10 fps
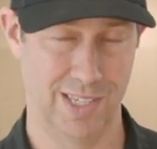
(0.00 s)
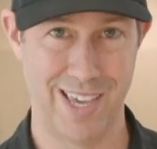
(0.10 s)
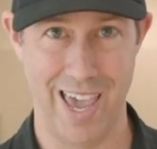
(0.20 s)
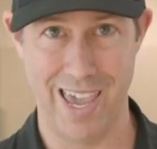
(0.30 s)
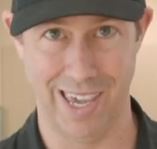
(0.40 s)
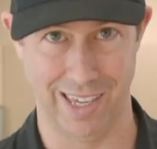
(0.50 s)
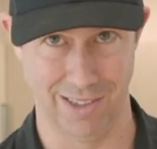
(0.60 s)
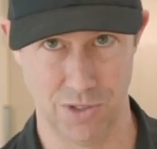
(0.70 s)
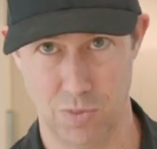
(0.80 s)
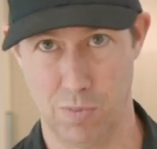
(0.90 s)

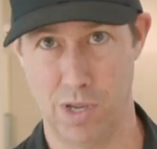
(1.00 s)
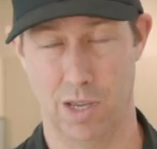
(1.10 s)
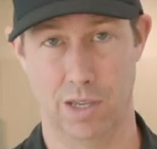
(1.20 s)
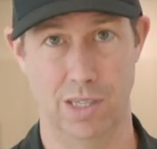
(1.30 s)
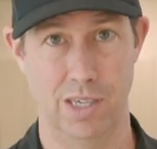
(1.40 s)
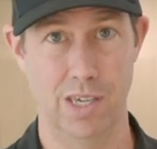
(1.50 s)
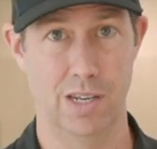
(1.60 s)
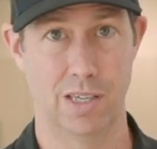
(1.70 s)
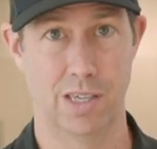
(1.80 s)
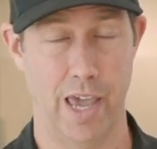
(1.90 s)
gains, meaning
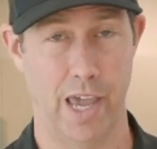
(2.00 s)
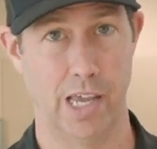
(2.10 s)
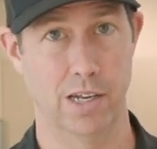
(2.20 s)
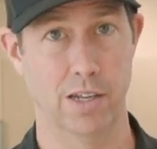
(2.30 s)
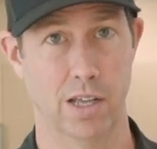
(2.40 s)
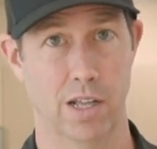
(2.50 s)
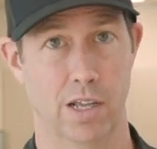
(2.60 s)
heat gained